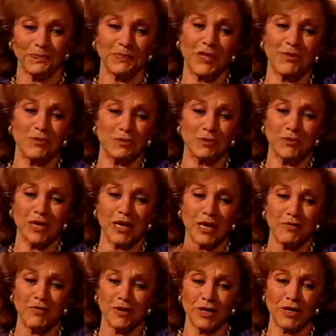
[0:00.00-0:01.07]
it
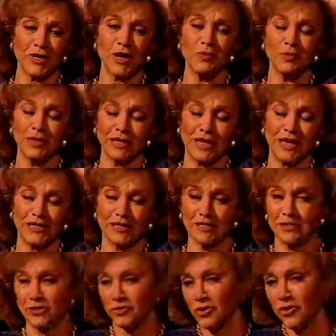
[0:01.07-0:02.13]
became very complicated.
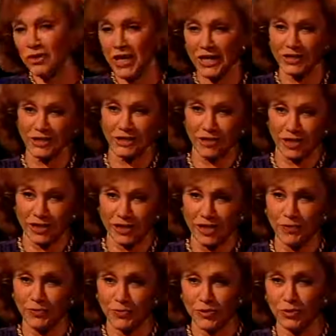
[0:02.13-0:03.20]
Tyrone had to
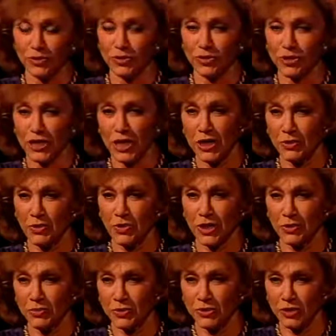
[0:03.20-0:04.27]
accept to do Solomon
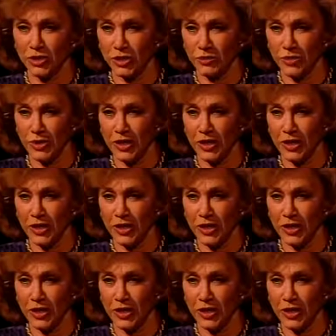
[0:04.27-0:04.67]
and Bathsheba